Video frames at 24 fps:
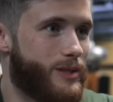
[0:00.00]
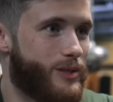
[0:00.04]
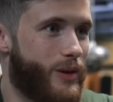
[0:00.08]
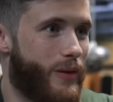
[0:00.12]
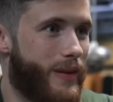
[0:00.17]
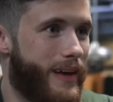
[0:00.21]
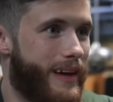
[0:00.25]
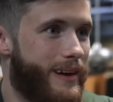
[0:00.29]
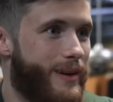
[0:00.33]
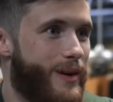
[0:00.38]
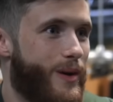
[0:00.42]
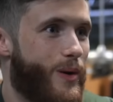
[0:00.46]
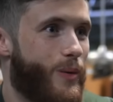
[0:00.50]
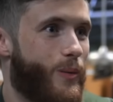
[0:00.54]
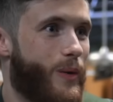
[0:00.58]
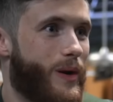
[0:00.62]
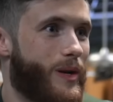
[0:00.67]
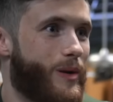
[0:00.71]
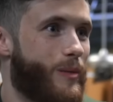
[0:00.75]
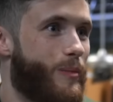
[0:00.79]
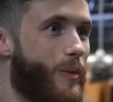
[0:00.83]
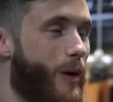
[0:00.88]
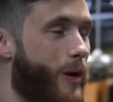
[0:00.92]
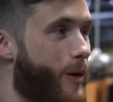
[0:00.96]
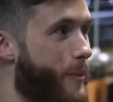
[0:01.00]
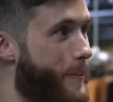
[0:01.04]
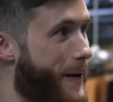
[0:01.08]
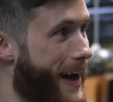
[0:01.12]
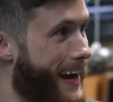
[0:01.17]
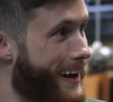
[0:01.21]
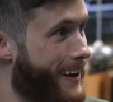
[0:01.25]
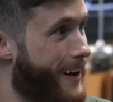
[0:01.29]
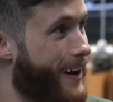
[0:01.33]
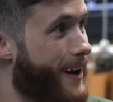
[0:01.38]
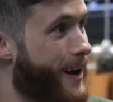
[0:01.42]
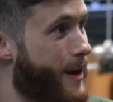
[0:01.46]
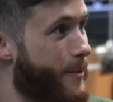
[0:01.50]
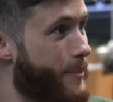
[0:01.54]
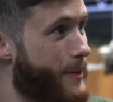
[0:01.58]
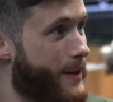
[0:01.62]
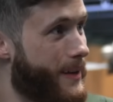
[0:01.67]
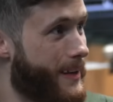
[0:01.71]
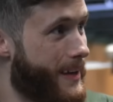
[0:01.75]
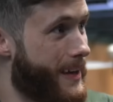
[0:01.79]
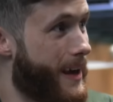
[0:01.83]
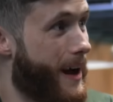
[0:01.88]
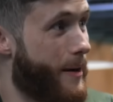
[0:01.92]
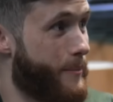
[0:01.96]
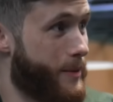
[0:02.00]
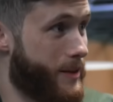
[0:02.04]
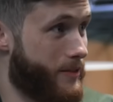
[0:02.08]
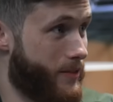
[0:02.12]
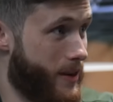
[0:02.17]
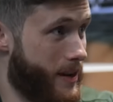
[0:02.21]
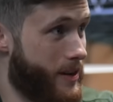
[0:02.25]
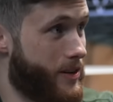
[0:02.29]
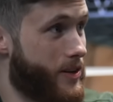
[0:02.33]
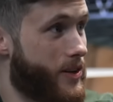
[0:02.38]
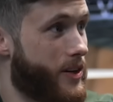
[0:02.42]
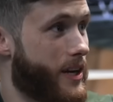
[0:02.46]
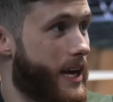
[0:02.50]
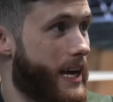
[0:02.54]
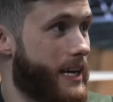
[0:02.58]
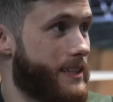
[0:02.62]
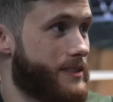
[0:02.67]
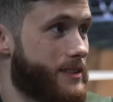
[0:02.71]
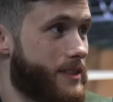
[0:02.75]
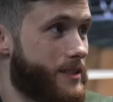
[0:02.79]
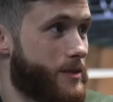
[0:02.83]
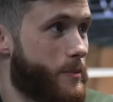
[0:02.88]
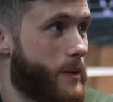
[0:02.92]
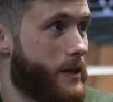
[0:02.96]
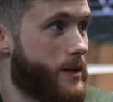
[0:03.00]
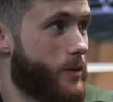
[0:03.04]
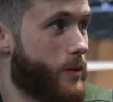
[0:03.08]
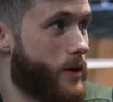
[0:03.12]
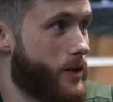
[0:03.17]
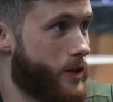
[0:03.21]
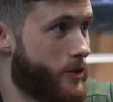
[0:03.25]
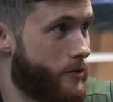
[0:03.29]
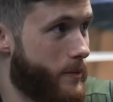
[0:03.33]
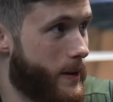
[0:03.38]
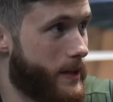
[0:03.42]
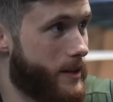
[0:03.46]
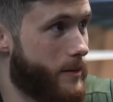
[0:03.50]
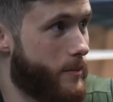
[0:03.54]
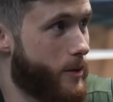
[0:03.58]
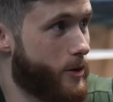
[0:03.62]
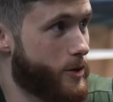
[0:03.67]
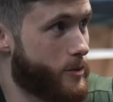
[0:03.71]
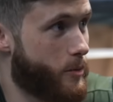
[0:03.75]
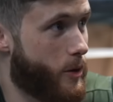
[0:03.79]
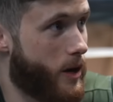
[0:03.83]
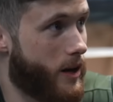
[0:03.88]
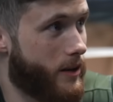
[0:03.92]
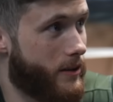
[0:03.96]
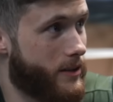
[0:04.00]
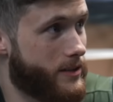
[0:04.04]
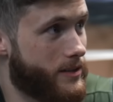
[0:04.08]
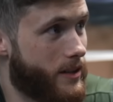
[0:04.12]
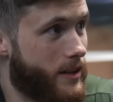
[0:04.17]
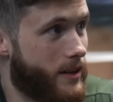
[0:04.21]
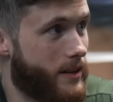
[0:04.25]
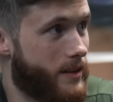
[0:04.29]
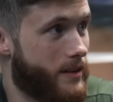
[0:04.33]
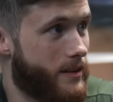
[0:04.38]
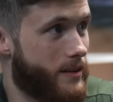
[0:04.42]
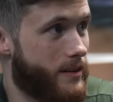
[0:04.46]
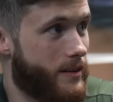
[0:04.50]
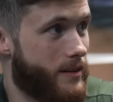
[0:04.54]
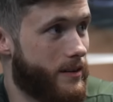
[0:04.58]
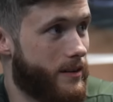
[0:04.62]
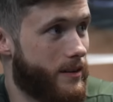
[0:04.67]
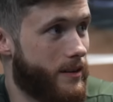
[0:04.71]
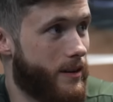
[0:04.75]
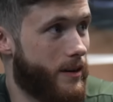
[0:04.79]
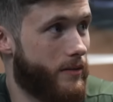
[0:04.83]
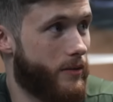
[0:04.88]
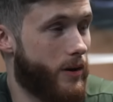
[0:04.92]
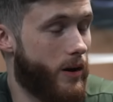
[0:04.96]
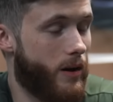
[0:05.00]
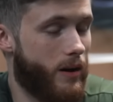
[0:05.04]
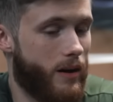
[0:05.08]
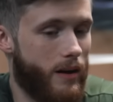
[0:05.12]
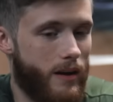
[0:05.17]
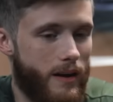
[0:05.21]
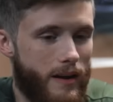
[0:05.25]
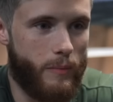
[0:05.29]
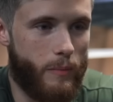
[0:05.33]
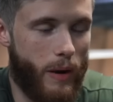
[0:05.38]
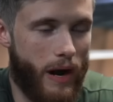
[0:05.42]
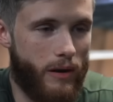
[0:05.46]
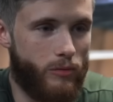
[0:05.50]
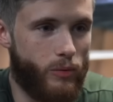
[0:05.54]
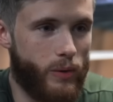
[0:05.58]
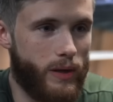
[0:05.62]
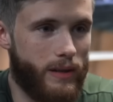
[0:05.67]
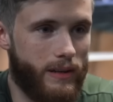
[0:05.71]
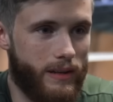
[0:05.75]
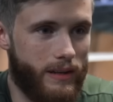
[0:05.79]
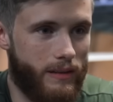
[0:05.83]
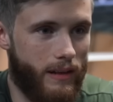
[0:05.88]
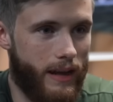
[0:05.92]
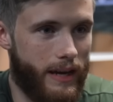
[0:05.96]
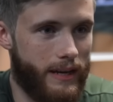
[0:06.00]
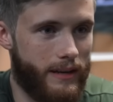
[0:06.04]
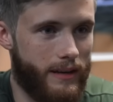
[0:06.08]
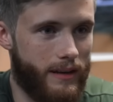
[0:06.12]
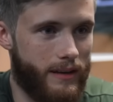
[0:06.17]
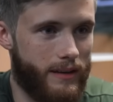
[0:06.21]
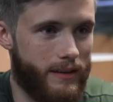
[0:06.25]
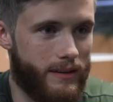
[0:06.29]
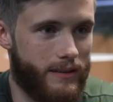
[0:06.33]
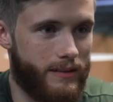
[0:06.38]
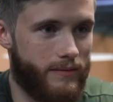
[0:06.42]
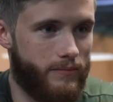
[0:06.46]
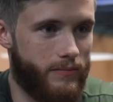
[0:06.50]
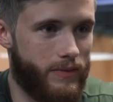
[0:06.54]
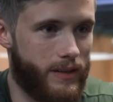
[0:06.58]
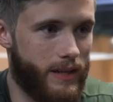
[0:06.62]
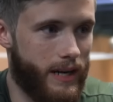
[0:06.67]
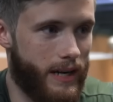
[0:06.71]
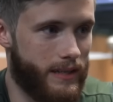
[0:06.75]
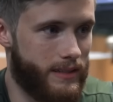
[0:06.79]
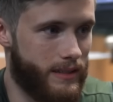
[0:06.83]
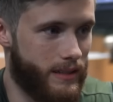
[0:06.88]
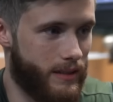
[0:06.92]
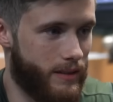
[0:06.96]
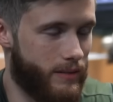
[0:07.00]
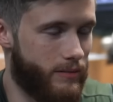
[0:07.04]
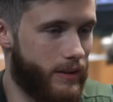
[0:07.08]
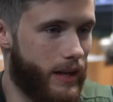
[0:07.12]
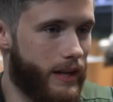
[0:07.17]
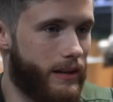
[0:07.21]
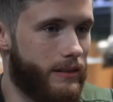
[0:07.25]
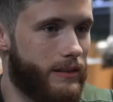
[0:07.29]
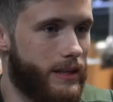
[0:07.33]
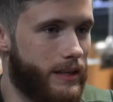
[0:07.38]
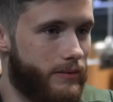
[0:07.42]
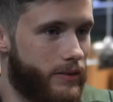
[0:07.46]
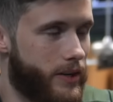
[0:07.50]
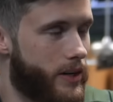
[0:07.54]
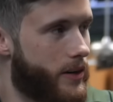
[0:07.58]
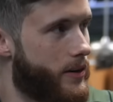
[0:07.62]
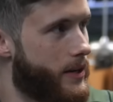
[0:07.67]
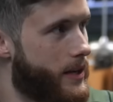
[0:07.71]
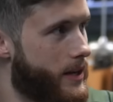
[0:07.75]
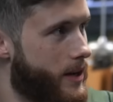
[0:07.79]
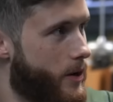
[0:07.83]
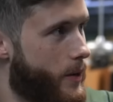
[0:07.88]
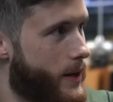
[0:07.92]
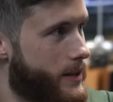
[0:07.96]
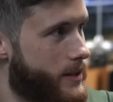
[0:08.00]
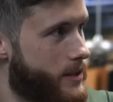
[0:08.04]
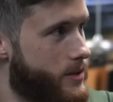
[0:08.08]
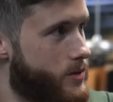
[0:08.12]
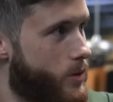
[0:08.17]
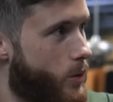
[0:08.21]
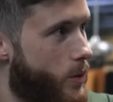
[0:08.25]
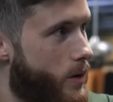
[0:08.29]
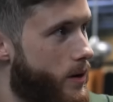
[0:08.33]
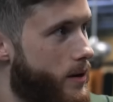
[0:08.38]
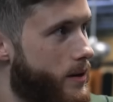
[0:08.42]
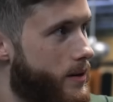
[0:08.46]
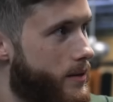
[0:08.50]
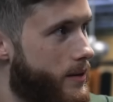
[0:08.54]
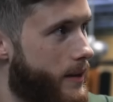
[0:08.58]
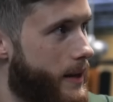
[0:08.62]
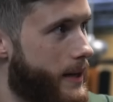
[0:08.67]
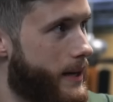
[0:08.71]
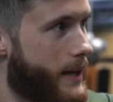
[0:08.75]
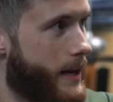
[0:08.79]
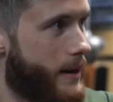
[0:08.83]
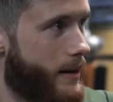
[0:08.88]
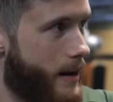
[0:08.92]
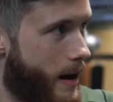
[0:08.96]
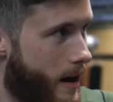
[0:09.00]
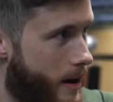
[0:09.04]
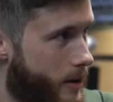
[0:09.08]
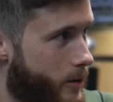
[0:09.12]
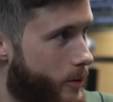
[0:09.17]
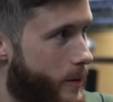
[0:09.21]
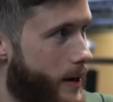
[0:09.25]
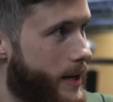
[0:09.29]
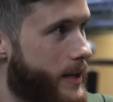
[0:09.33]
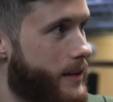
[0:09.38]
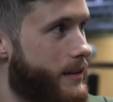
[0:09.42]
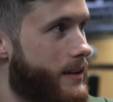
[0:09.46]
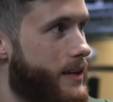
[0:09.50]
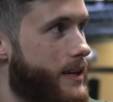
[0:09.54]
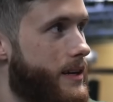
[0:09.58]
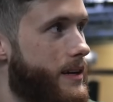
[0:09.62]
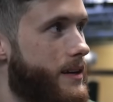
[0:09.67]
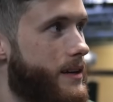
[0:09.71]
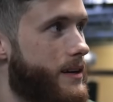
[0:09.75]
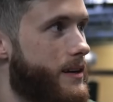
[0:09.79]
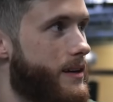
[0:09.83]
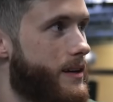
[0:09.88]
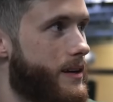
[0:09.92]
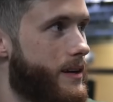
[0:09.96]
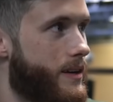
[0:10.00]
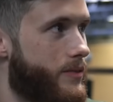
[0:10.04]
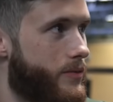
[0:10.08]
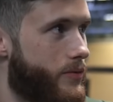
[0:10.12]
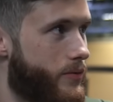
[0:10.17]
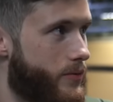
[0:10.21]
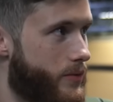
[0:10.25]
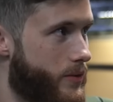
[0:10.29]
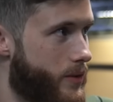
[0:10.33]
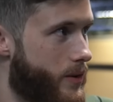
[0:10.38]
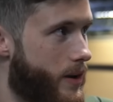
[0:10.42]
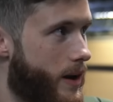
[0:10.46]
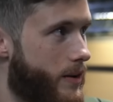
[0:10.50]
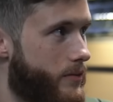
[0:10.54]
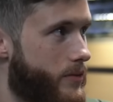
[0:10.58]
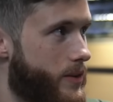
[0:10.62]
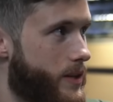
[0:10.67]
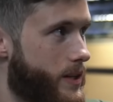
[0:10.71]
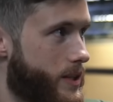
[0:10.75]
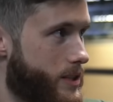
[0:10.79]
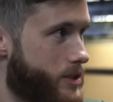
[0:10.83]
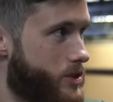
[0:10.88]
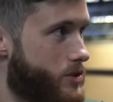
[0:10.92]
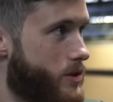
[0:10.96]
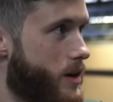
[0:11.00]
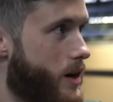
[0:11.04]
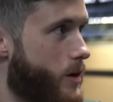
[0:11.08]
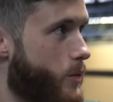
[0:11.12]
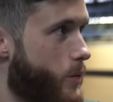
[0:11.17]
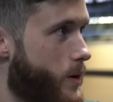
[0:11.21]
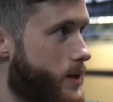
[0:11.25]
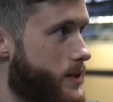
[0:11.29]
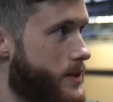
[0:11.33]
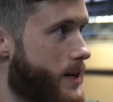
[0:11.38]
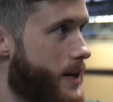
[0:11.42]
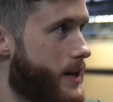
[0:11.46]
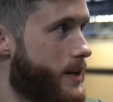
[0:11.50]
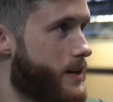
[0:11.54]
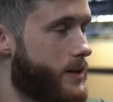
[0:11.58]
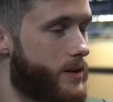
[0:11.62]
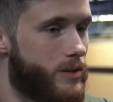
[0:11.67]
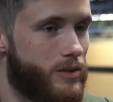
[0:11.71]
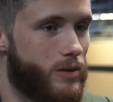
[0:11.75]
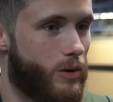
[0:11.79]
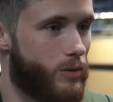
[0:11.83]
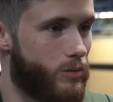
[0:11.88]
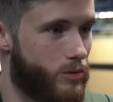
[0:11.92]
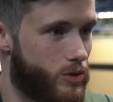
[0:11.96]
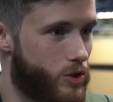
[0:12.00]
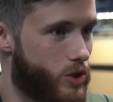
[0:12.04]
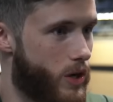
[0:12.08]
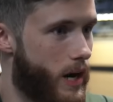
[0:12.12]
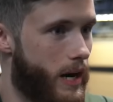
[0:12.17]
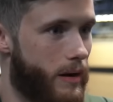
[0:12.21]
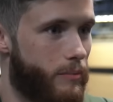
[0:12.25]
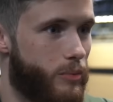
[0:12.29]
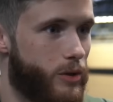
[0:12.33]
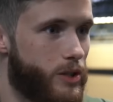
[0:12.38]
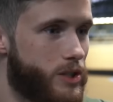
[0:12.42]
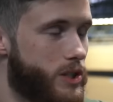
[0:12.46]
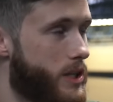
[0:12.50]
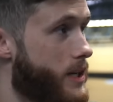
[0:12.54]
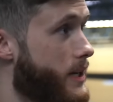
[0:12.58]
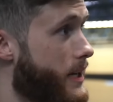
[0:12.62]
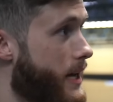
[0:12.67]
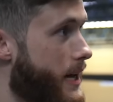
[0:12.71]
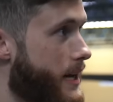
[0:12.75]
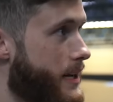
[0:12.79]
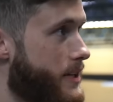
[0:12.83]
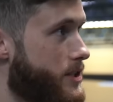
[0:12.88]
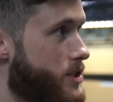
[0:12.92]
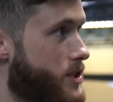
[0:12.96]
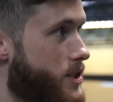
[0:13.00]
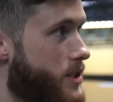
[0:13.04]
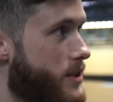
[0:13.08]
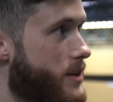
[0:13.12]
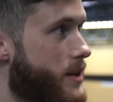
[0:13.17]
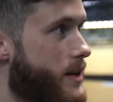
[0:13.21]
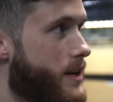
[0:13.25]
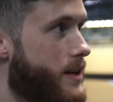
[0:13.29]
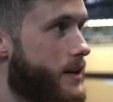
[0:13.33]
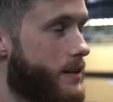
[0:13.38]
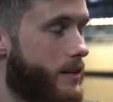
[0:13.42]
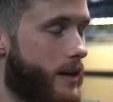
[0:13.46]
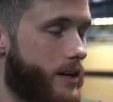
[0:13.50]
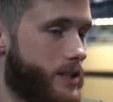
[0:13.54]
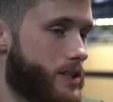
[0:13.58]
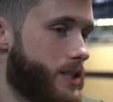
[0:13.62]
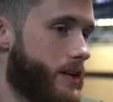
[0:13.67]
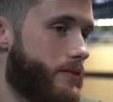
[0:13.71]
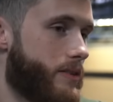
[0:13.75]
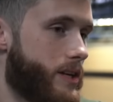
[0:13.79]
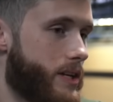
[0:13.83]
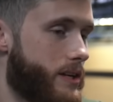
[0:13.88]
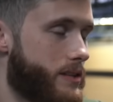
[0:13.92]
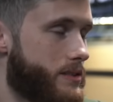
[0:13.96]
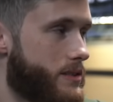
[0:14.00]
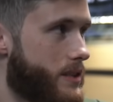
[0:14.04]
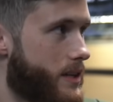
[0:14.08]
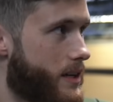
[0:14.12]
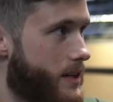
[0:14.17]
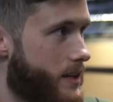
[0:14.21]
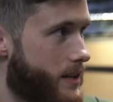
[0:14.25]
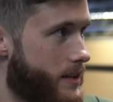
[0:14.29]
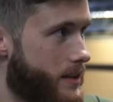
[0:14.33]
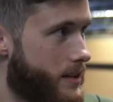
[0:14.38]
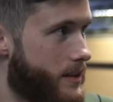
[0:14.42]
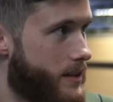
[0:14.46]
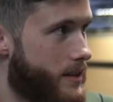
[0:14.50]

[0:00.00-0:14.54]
So then when you bulk back up, I mean, in your case, it's been the one you've made the most progress on of all. But I really like the idea of like leaving your ego at the door, like, and auto-regulating. If you're not feeling as strong one day, don't try to push it and get injured. Longevity is the key.